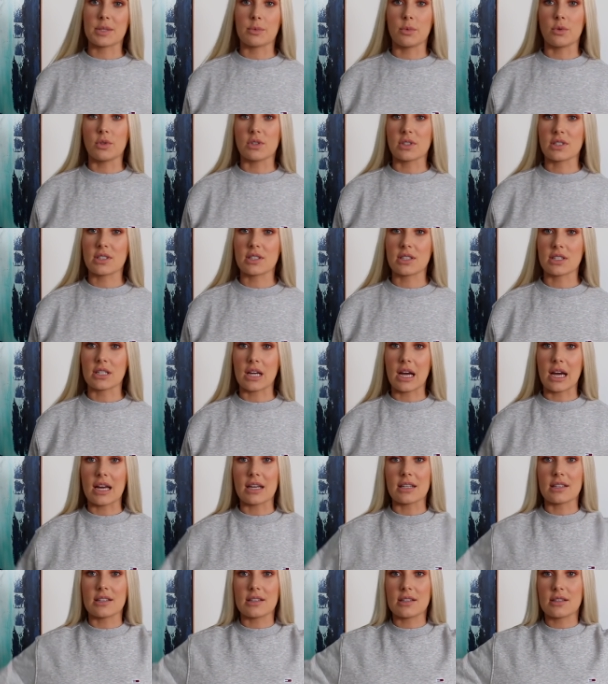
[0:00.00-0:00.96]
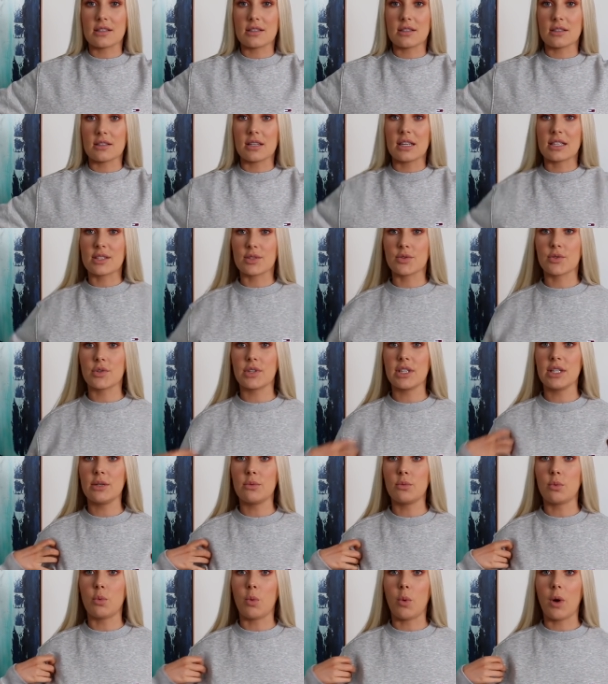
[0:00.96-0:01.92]
smallest size. It's
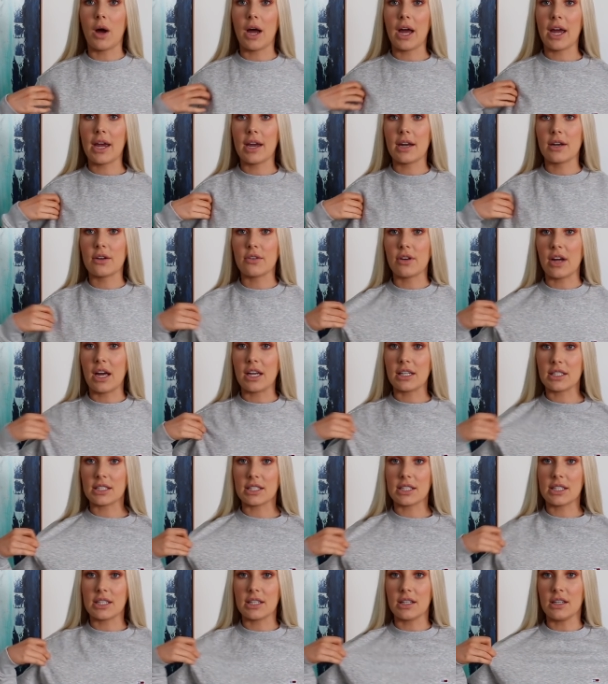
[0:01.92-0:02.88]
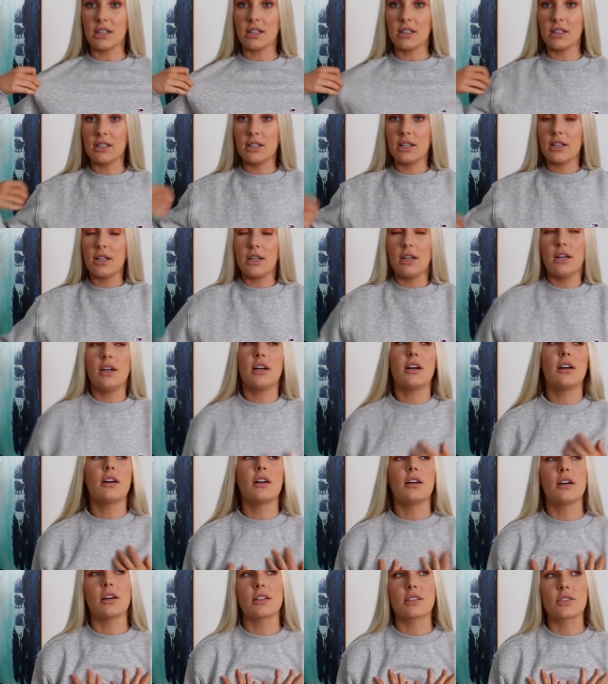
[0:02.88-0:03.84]
really wide around here.
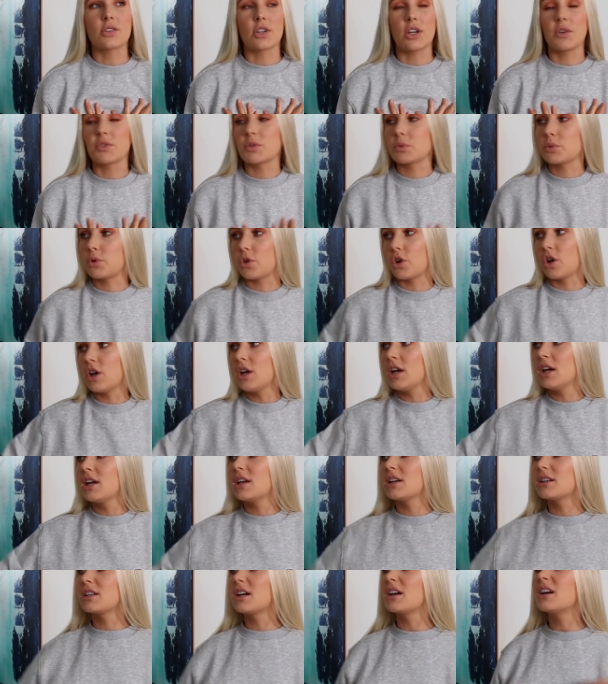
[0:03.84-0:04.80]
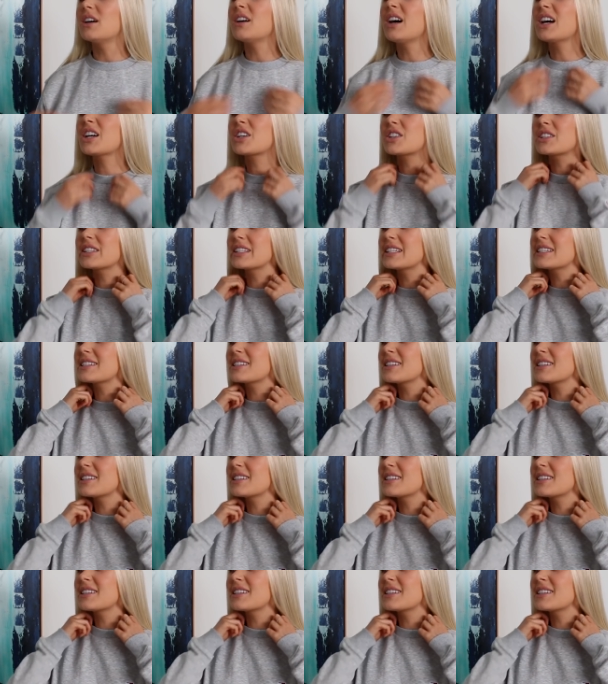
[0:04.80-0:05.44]
Oh, it's so comfortable though. Oh, actually,